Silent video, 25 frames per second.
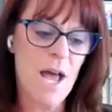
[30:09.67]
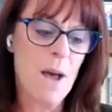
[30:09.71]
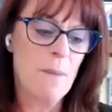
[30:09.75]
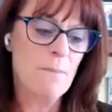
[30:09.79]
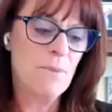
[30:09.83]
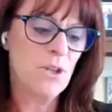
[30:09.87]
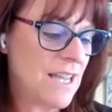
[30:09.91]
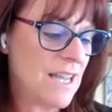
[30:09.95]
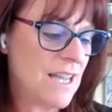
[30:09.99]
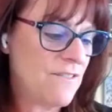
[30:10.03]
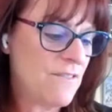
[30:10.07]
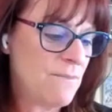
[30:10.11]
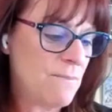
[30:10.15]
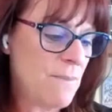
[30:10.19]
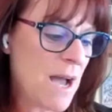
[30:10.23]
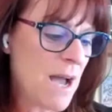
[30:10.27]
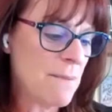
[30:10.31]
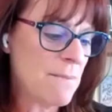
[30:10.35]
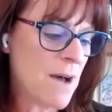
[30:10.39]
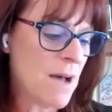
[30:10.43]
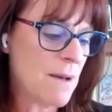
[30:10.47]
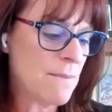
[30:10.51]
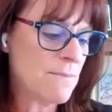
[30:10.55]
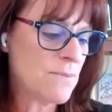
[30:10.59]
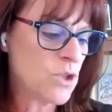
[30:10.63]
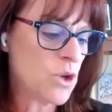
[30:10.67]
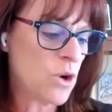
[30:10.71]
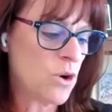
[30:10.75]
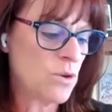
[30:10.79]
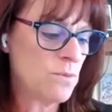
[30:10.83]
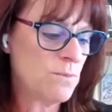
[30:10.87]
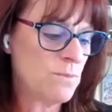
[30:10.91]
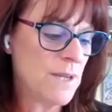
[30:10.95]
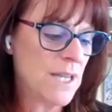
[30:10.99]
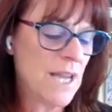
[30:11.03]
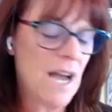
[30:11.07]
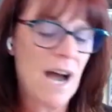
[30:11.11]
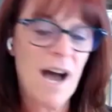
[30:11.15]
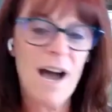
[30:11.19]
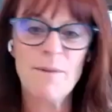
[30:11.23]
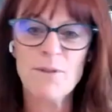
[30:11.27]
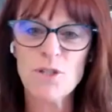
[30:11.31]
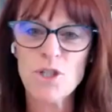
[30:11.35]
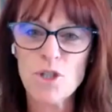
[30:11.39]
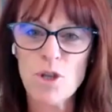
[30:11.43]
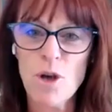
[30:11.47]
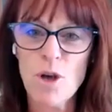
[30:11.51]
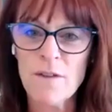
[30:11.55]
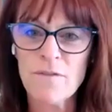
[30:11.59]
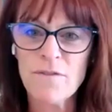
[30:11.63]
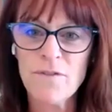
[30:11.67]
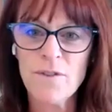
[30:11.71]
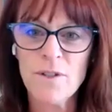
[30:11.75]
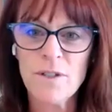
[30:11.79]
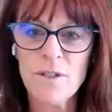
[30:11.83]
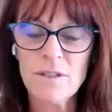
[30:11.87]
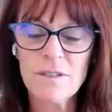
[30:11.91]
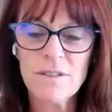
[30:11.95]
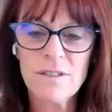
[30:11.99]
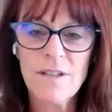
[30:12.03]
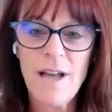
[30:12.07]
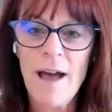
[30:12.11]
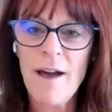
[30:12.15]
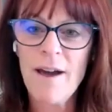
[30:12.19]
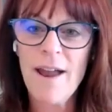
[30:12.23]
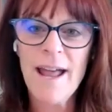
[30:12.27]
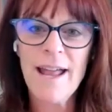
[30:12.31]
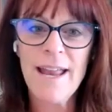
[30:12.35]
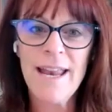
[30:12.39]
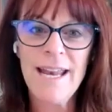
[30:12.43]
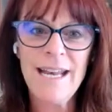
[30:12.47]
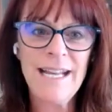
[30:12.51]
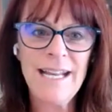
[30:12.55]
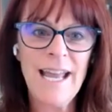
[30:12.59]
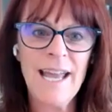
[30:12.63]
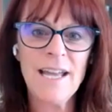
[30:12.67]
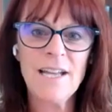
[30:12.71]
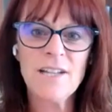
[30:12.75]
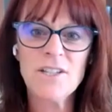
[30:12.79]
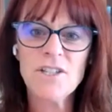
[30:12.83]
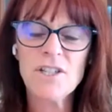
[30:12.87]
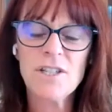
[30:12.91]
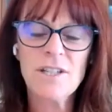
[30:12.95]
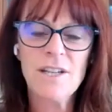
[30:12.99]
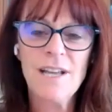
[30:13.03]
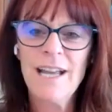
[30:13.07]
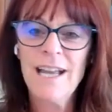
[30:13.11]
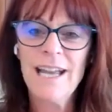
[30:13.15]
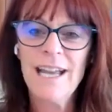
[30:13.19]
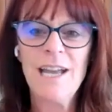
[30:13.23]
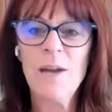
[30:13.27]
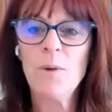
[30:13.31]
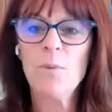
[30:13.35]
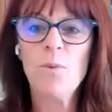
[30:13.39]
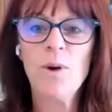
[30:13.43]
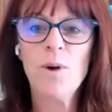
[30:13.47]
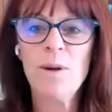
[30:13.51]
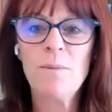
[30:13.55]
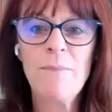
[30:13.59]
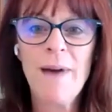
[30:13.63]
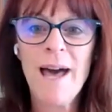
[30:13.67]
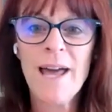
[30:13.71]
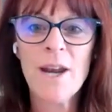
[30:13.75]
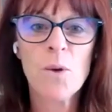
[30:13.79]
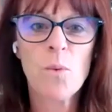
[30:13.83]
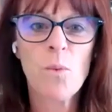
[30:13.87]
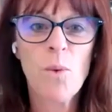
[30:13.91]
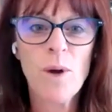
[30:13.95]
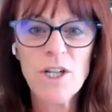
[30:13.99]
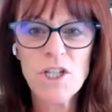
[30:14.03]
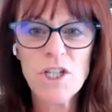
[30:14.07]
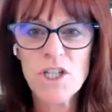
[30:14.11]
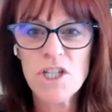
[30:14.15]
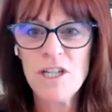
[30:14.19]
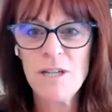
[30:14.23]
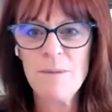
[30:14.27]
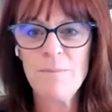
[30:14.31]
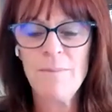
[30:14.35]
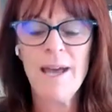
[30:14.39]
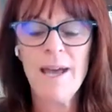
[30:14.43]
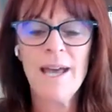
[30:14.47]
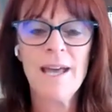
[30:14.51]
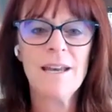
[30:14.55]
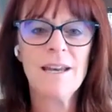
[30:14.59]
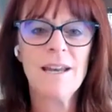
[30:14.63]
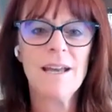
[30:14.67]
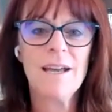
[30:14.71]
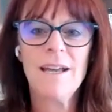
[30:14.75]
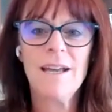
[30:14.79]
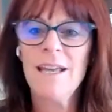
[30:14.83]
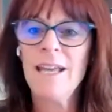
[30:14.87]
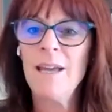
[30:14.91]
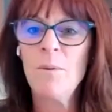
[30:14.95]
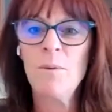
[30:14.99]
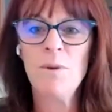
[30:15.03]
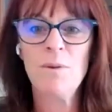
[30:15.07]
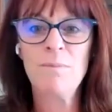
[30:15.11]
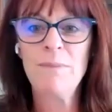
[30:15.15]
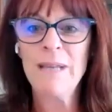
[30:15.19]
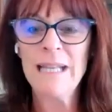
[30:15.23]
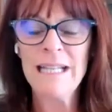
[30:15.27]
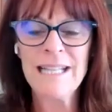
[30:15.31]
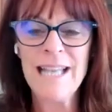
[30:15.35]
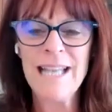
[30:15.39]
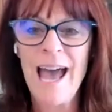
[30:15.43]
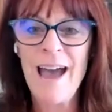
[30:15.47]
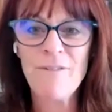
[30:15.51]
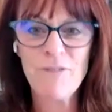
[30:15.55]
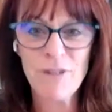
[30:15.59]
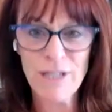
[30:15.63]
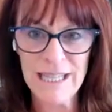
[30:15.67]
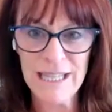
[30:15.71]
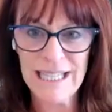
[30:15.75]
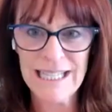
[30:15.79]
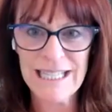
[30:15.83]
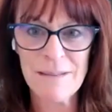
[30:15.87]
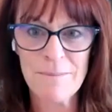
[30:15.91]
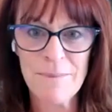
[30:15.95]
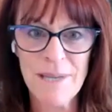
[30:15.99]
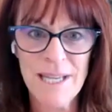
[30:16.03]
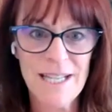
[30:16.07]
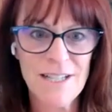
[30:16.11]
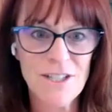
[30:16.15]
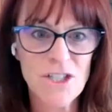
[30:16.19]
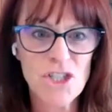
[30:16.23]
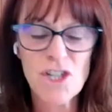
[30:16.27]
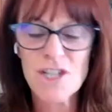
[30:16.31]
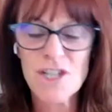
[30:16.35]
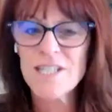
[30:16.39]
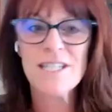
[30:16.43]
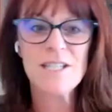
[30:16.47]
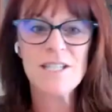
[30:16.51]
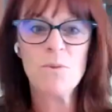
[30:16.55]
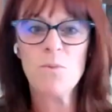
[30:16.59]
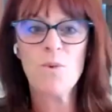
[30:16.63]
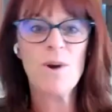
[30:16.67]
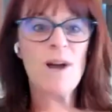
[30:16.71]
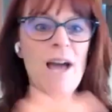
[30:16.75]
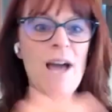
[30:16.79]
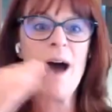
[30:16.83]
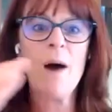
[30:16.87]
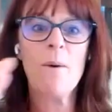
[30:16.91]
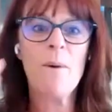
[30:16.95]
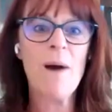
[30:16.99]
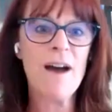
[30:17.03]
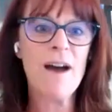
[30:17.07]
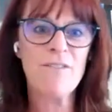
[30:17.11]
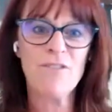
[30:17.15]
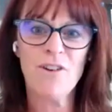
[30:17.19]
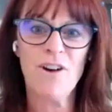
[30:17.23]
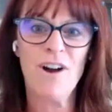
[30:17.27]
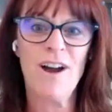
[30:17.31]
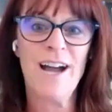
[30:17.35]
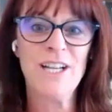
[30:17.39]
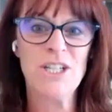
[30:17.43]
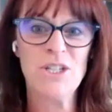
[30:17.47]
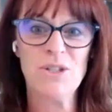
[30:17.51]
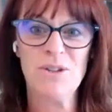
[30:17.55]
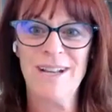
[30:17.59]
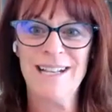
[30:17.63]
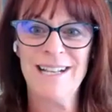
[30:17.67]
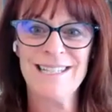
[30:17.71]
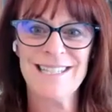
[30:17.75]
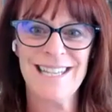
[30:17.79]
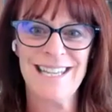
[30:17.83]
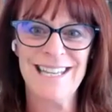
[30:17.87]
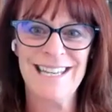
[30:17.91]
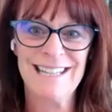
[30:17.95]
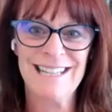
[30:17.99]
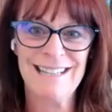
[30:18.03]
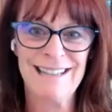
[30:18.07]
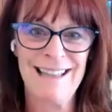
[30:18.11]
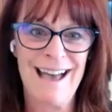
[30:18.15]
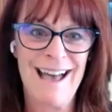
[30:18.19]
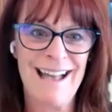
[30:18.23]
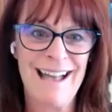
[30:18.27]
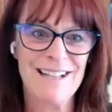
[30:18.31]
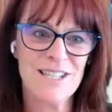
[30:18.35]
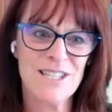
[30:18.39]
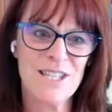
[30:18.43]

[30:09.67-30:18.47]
But if my mom told me I was thoughtful at any age, it wouldn't matter what she meant. It would mean everything to me, just however I translated that.